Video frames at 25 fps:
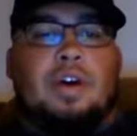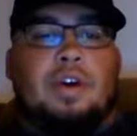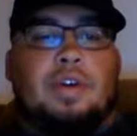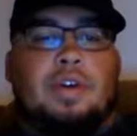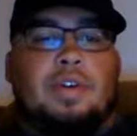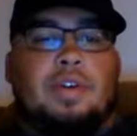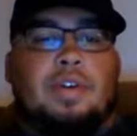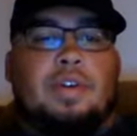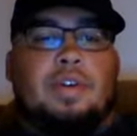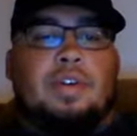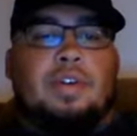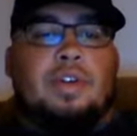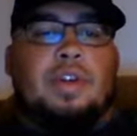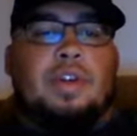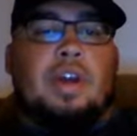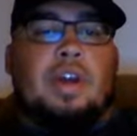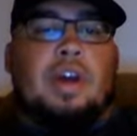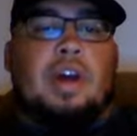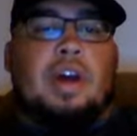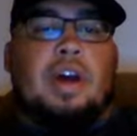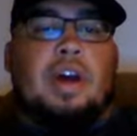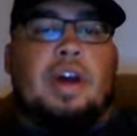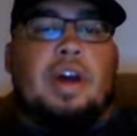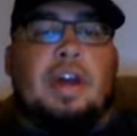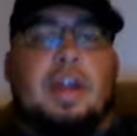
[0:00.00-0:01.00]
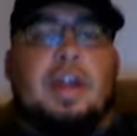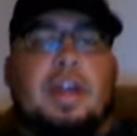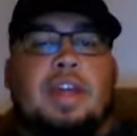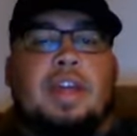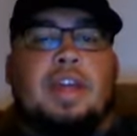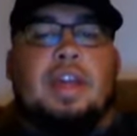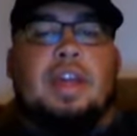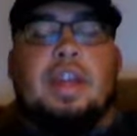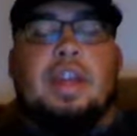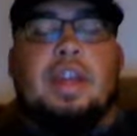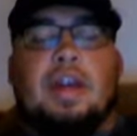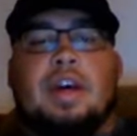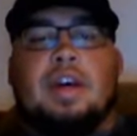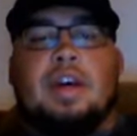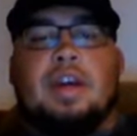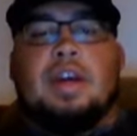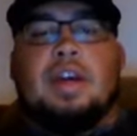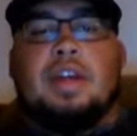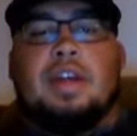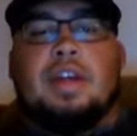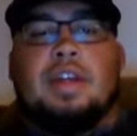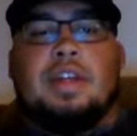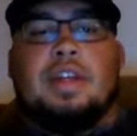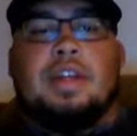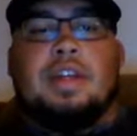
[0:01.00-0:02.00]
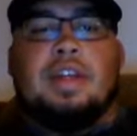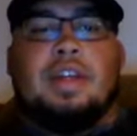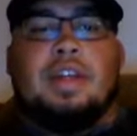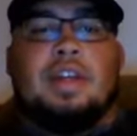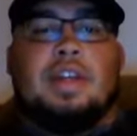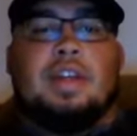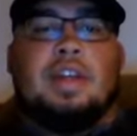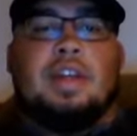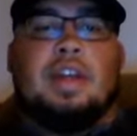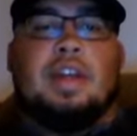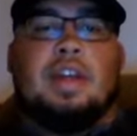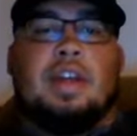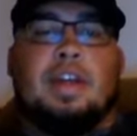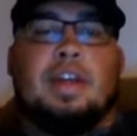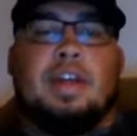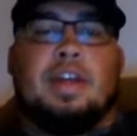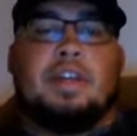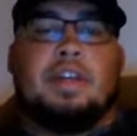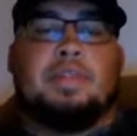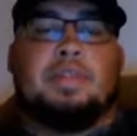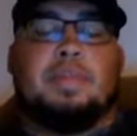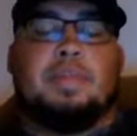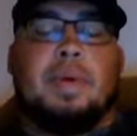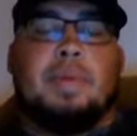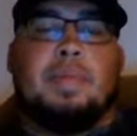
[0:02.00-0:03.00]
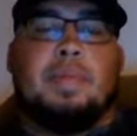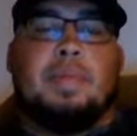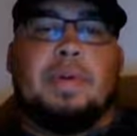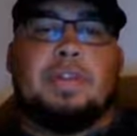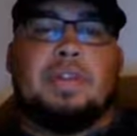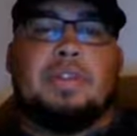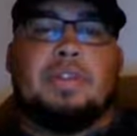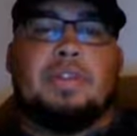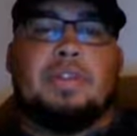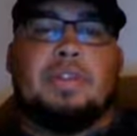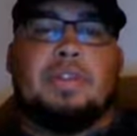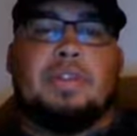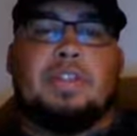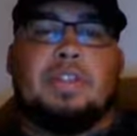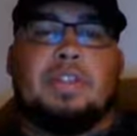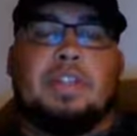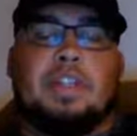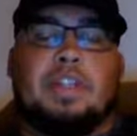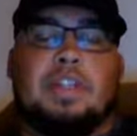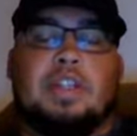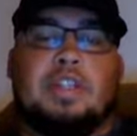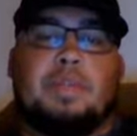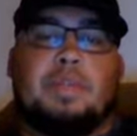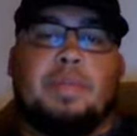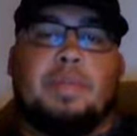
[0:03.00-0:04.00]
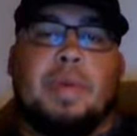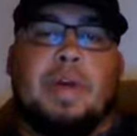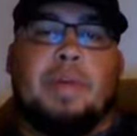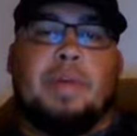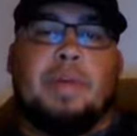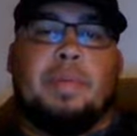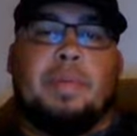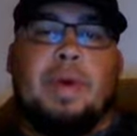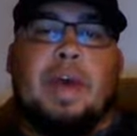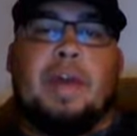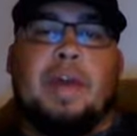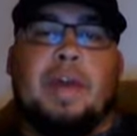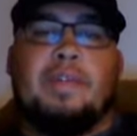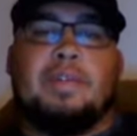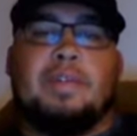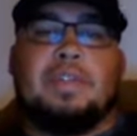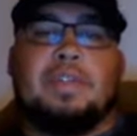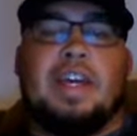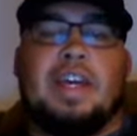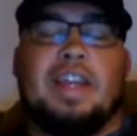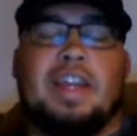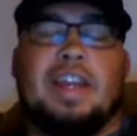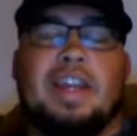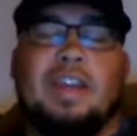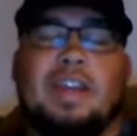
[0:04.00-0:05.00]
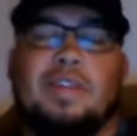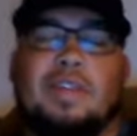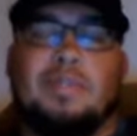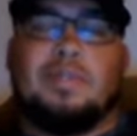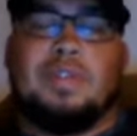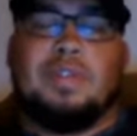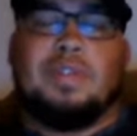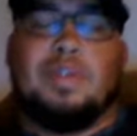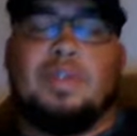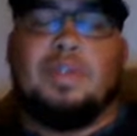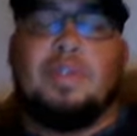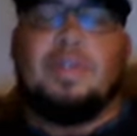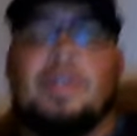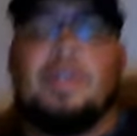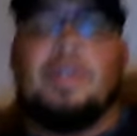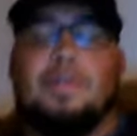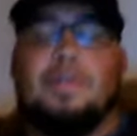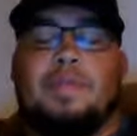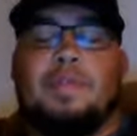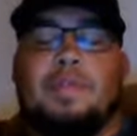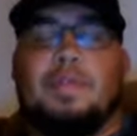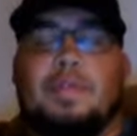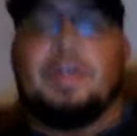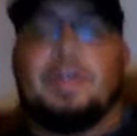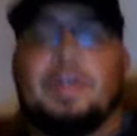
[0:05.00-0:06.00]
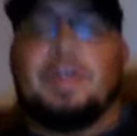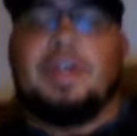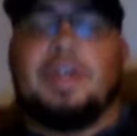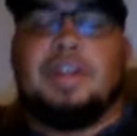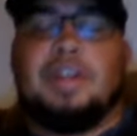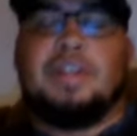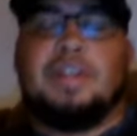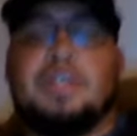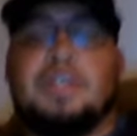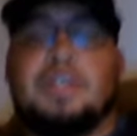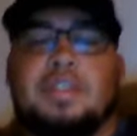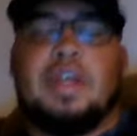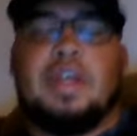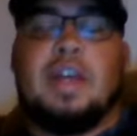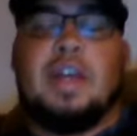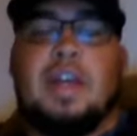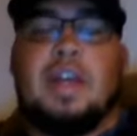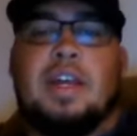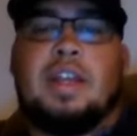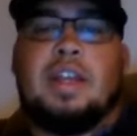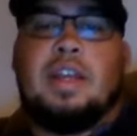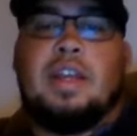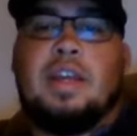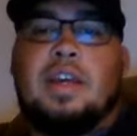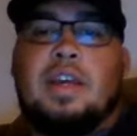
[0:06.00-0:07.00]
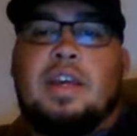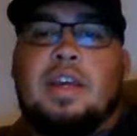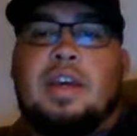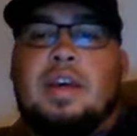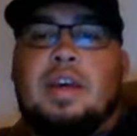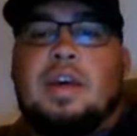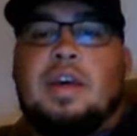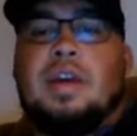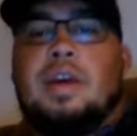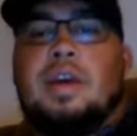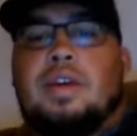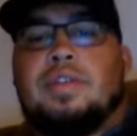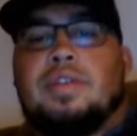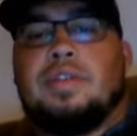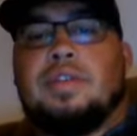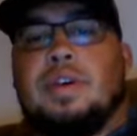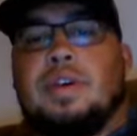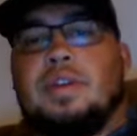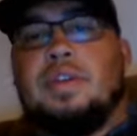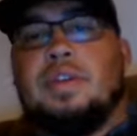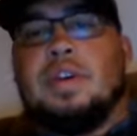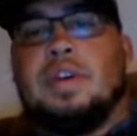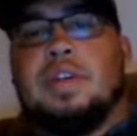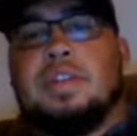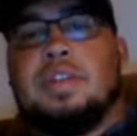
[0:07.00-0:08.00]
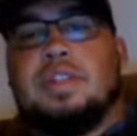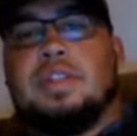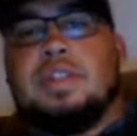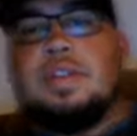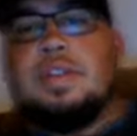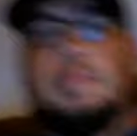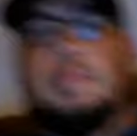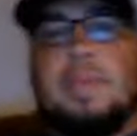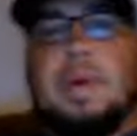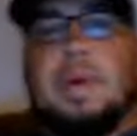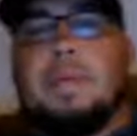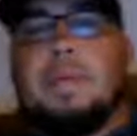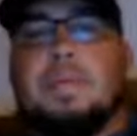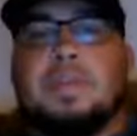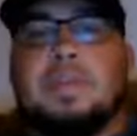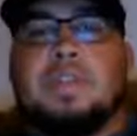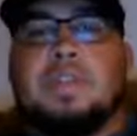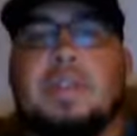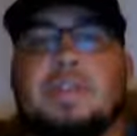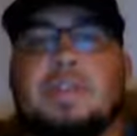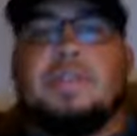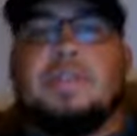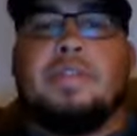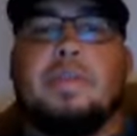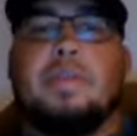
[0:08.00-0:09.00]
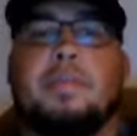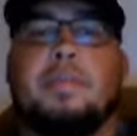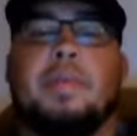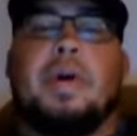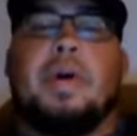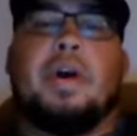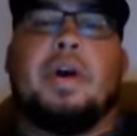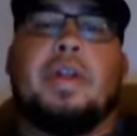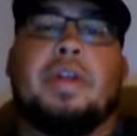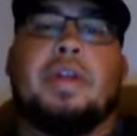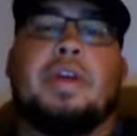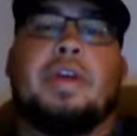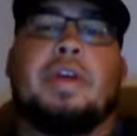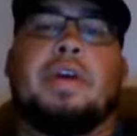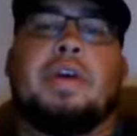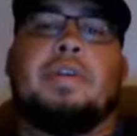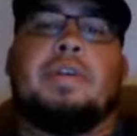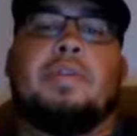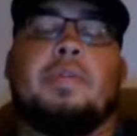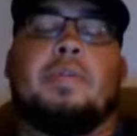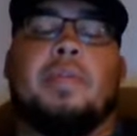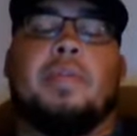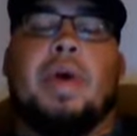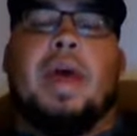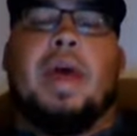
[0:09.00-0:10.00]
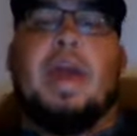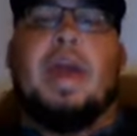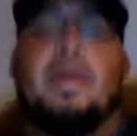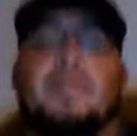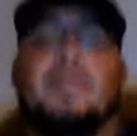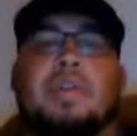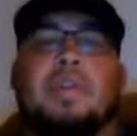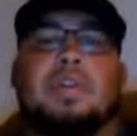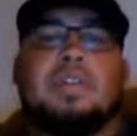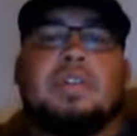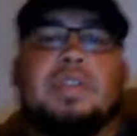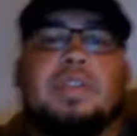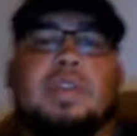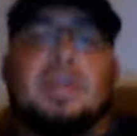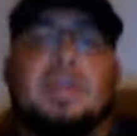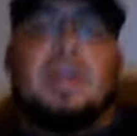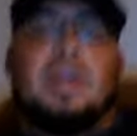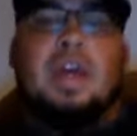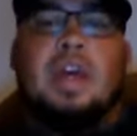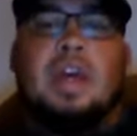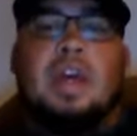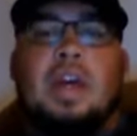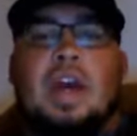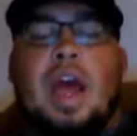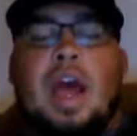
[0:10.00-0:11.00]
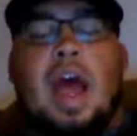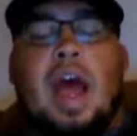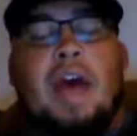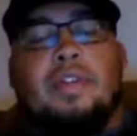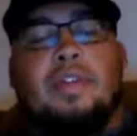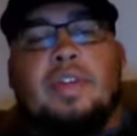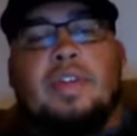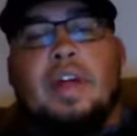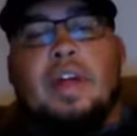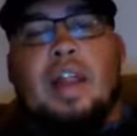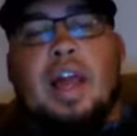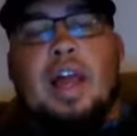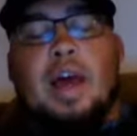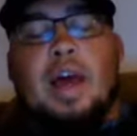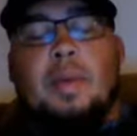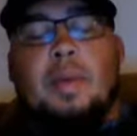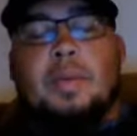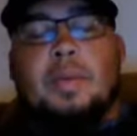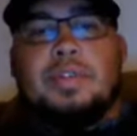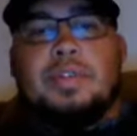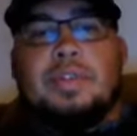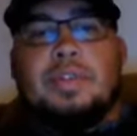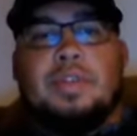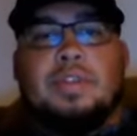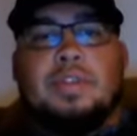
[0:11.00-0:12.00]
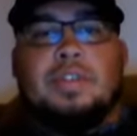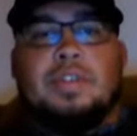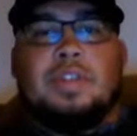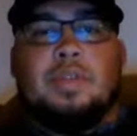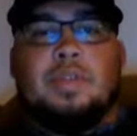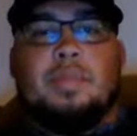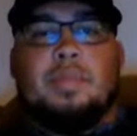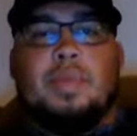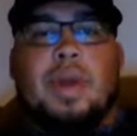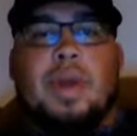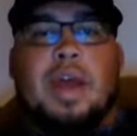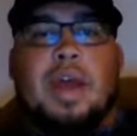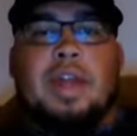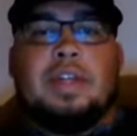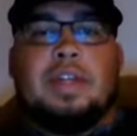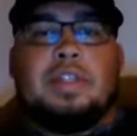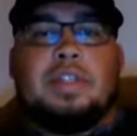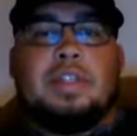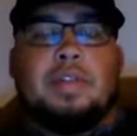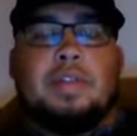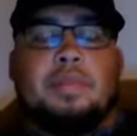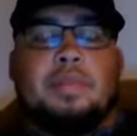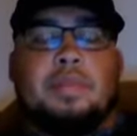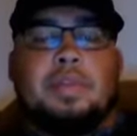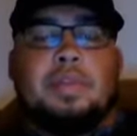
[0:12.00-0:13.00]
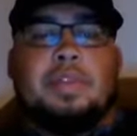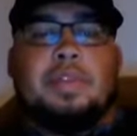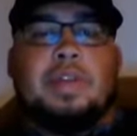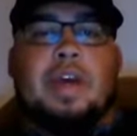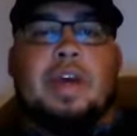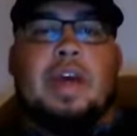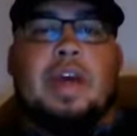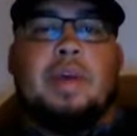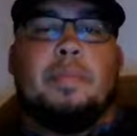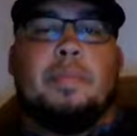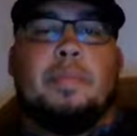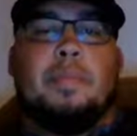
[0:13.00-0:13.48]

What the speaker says: I cannot expect my students to display behaviors that they don't totally, fully understand. So this is the purpose of the modeling of the behaviors. I have to allow my students to practice the